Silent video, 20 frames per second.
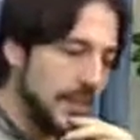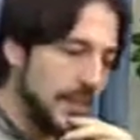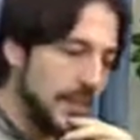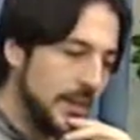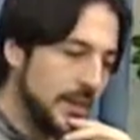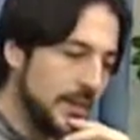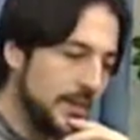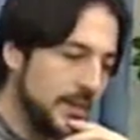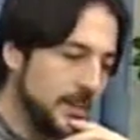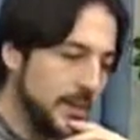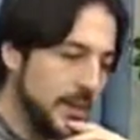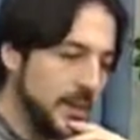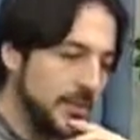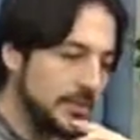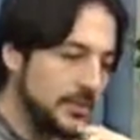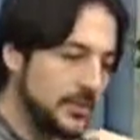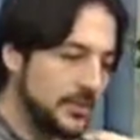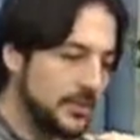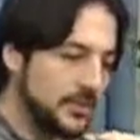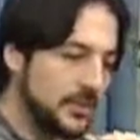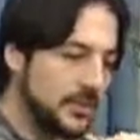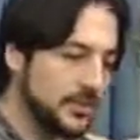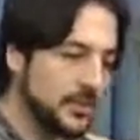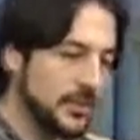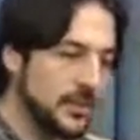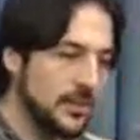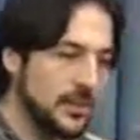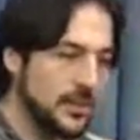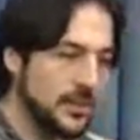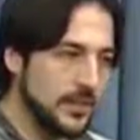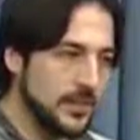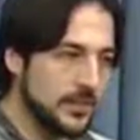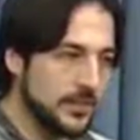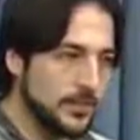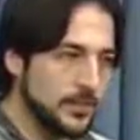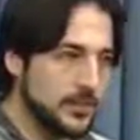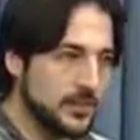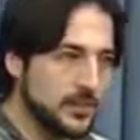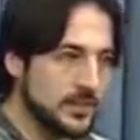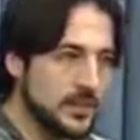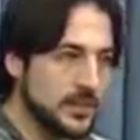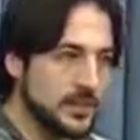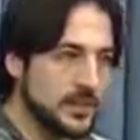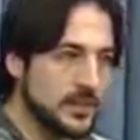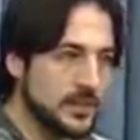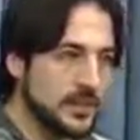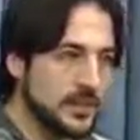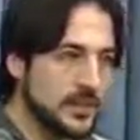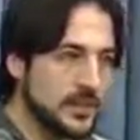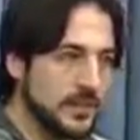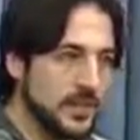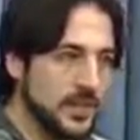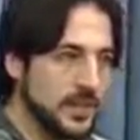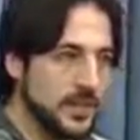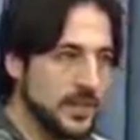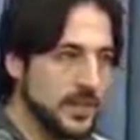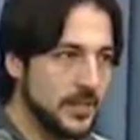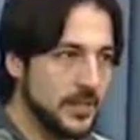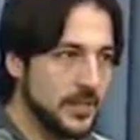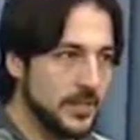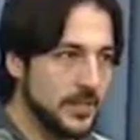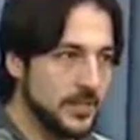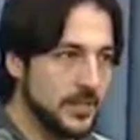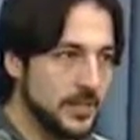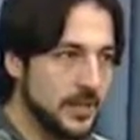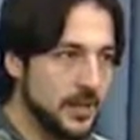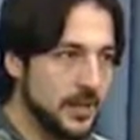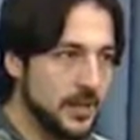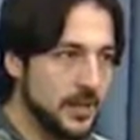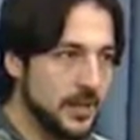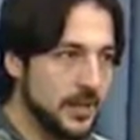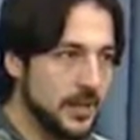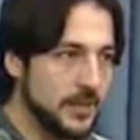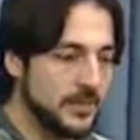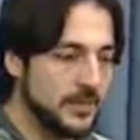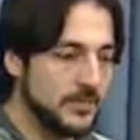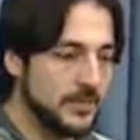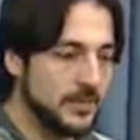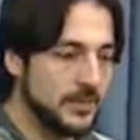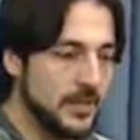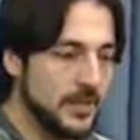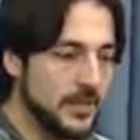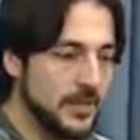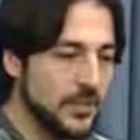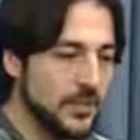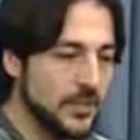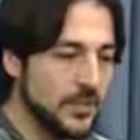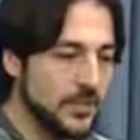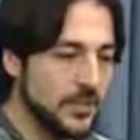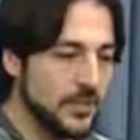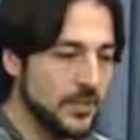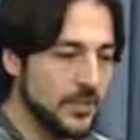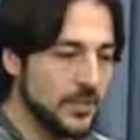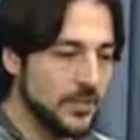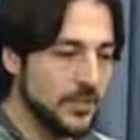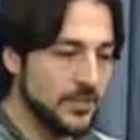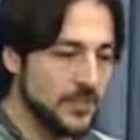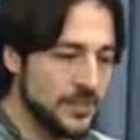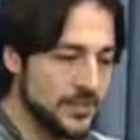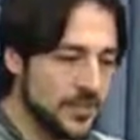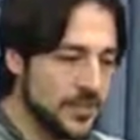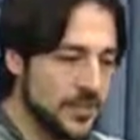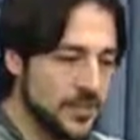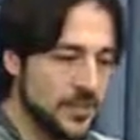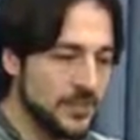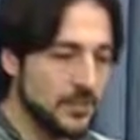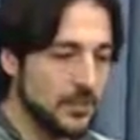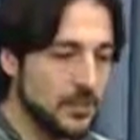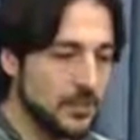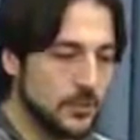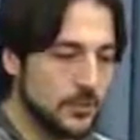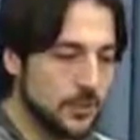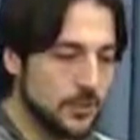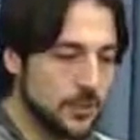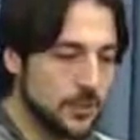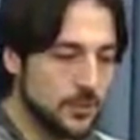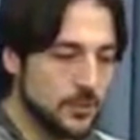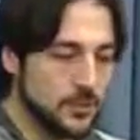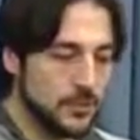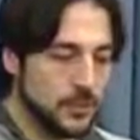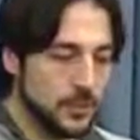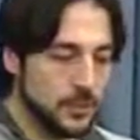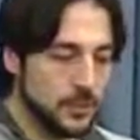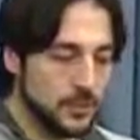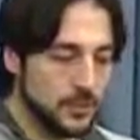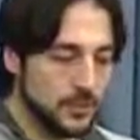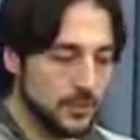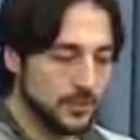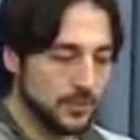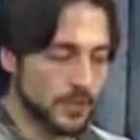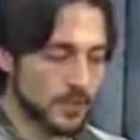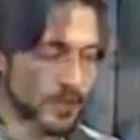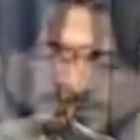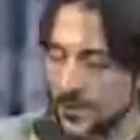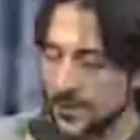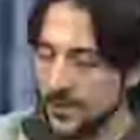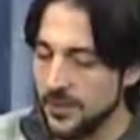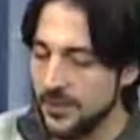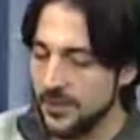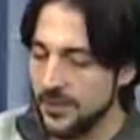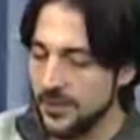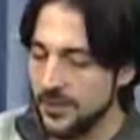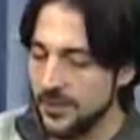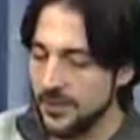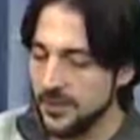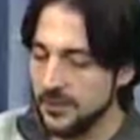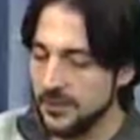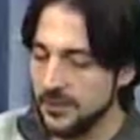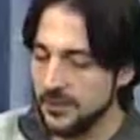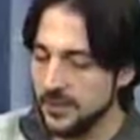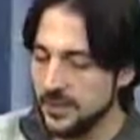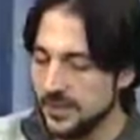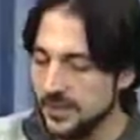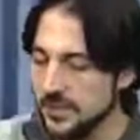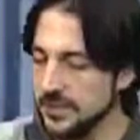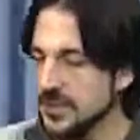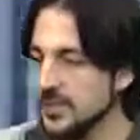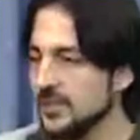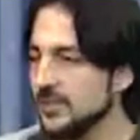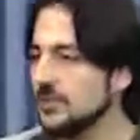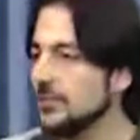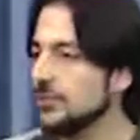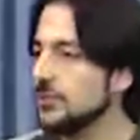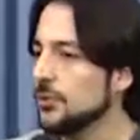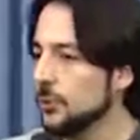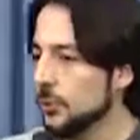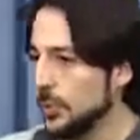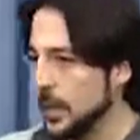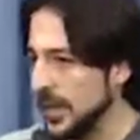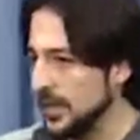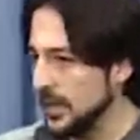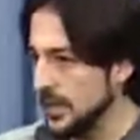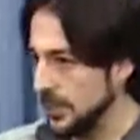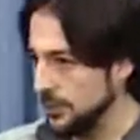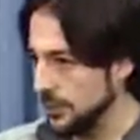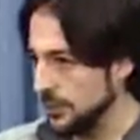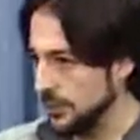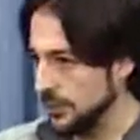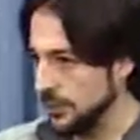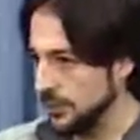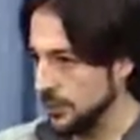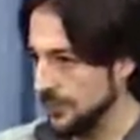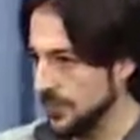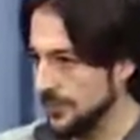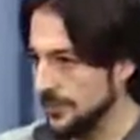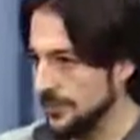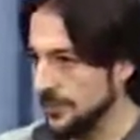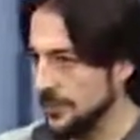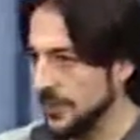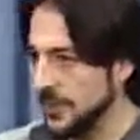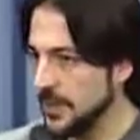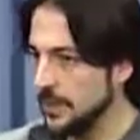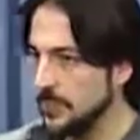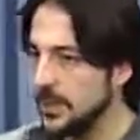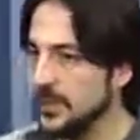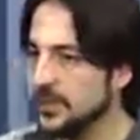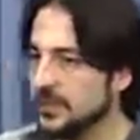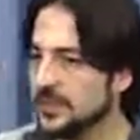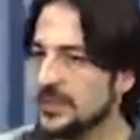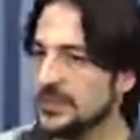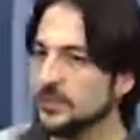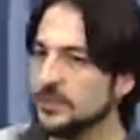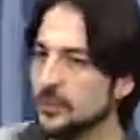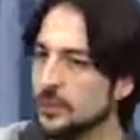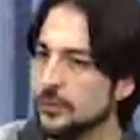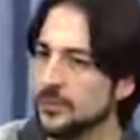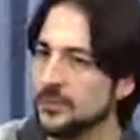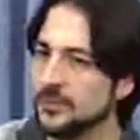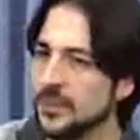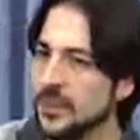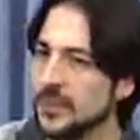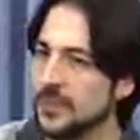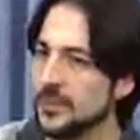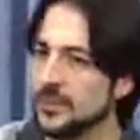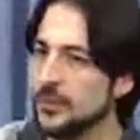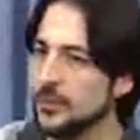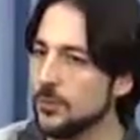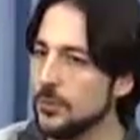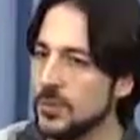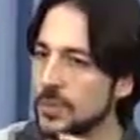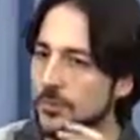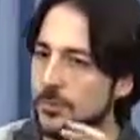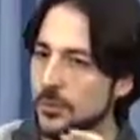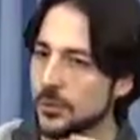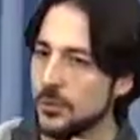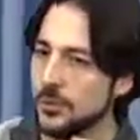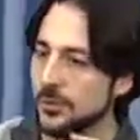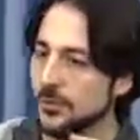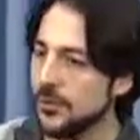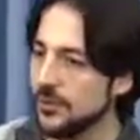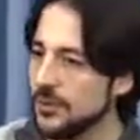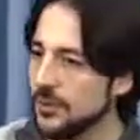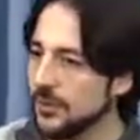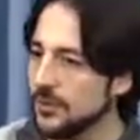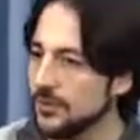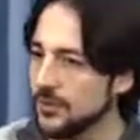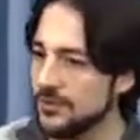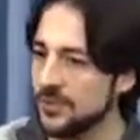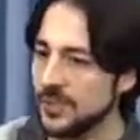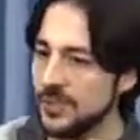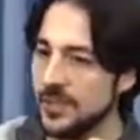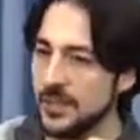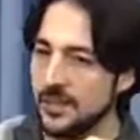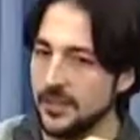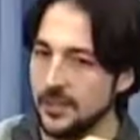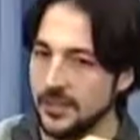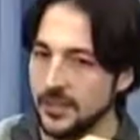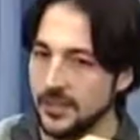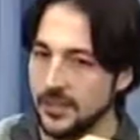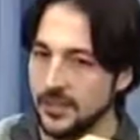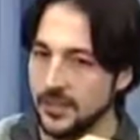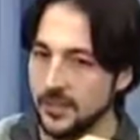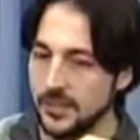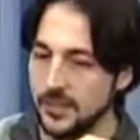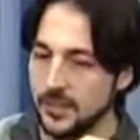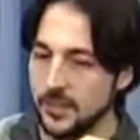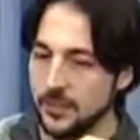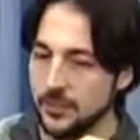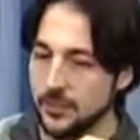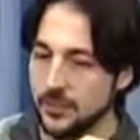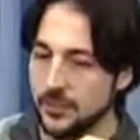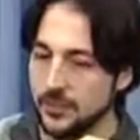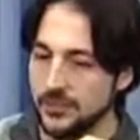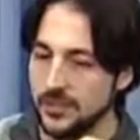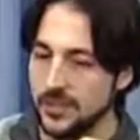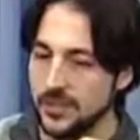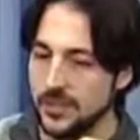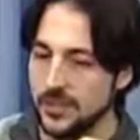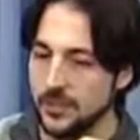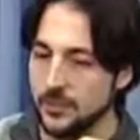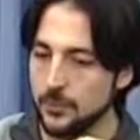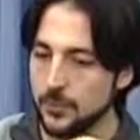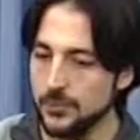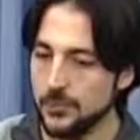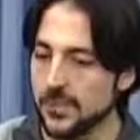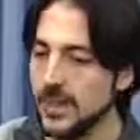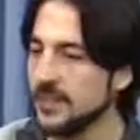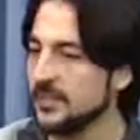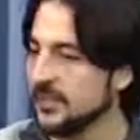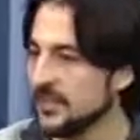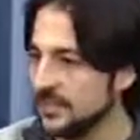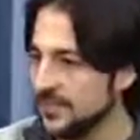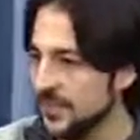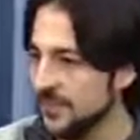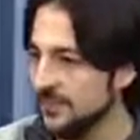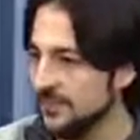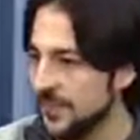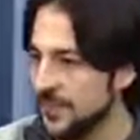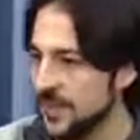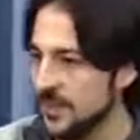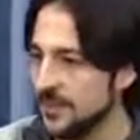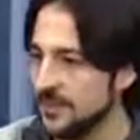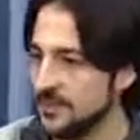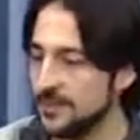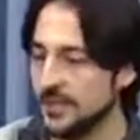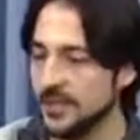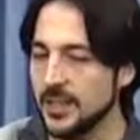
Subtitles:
and the master saw that there was a possibility of Sinet could use these teachings to write a book. Because so far the only book on theosophy that was there was Isis Unveiled,